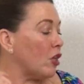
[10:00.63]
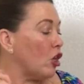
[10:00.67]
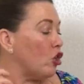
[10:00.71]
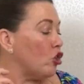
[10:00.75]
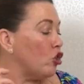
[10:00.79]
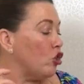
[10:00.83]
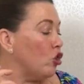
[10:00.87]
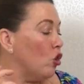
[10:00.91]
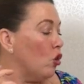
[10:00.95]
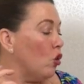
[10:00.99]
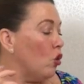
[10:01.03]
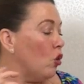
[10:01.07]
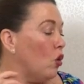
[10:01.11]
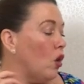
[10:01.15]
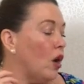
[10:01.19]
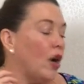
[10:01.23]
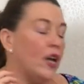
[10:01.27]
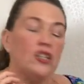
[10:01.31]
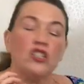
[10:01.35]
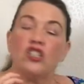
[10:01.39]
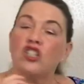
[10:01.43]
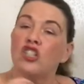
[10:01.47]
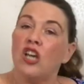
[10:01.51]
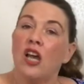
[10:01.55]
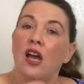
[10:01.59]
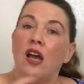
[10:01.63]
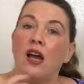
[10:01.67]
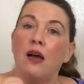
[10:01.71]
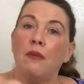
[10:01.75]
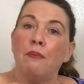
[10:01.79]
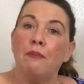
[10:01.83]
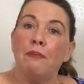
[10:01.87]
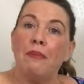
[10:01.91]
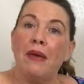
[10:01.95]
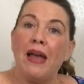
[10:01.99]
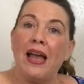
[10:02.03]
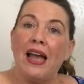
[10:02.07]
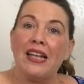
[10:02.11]
your
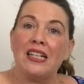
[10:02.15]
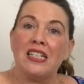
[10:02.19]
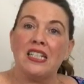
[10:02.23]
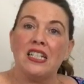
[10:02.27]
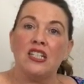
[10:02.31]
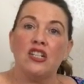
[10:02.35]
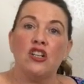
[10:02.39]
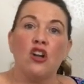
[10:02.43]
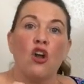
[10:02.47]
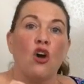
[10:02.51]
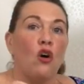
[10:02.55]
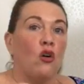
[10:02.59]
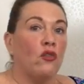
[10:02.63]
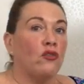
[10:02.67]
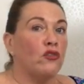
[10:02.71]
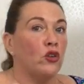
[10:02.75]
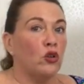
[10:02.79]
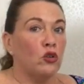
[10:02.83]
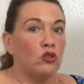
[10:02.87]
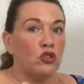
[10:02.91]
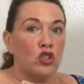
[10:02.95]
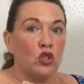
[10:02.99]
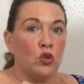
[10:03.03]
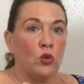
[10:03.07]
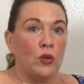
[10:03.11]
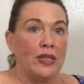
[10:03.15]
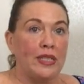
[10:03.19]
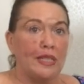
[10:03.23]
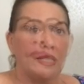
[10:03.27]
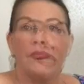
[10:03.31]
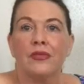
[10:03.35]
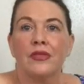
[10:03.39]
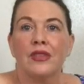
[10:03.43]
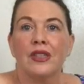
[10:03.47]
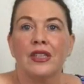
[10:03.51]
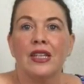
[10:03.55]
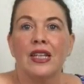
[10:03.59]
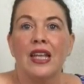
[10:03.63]
charm pattern of your choice.